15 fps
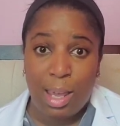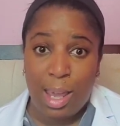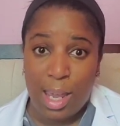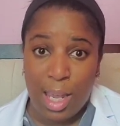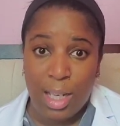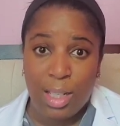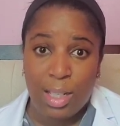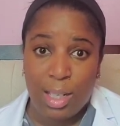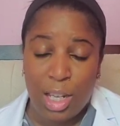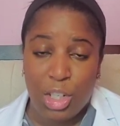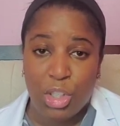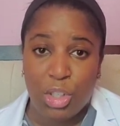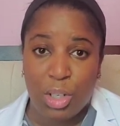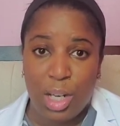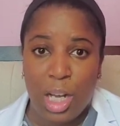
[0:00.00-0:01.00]
and to
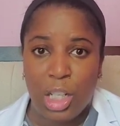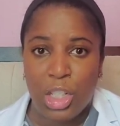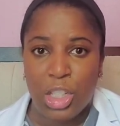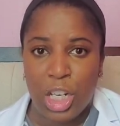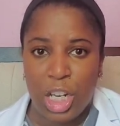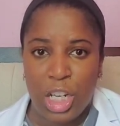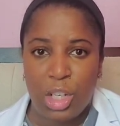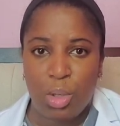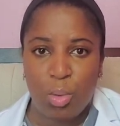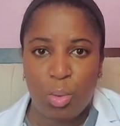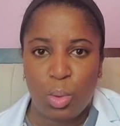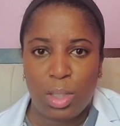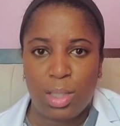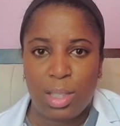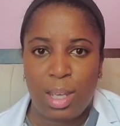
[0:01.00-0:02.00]
test your knowledge, and you
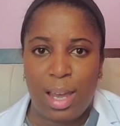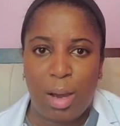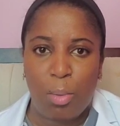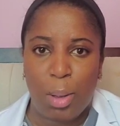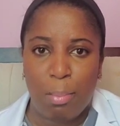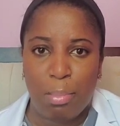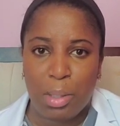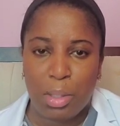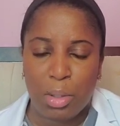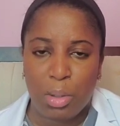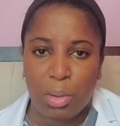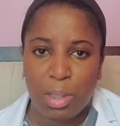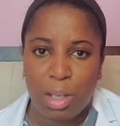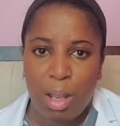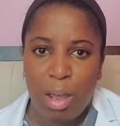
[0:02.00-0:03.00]
will see how it
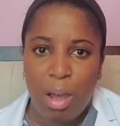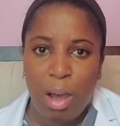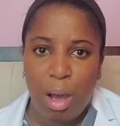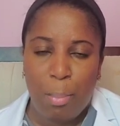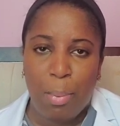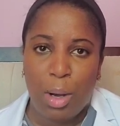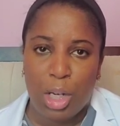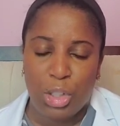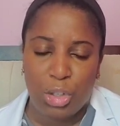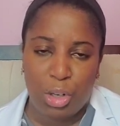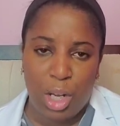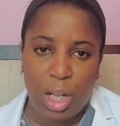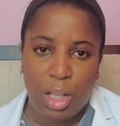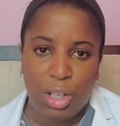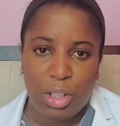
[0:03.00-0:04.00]
builds upon your
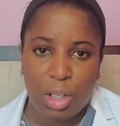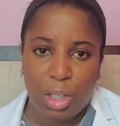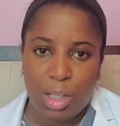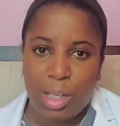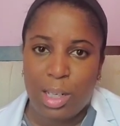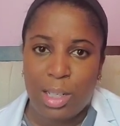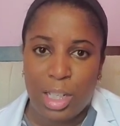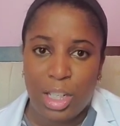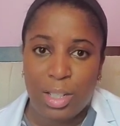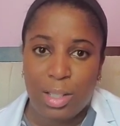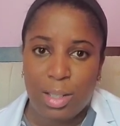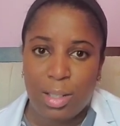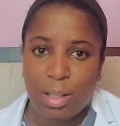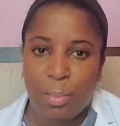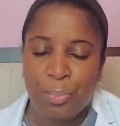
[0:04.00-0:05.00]
knowledge in each
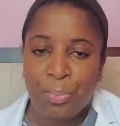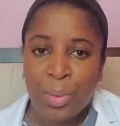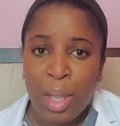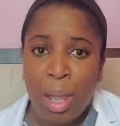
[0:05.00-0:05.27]
system.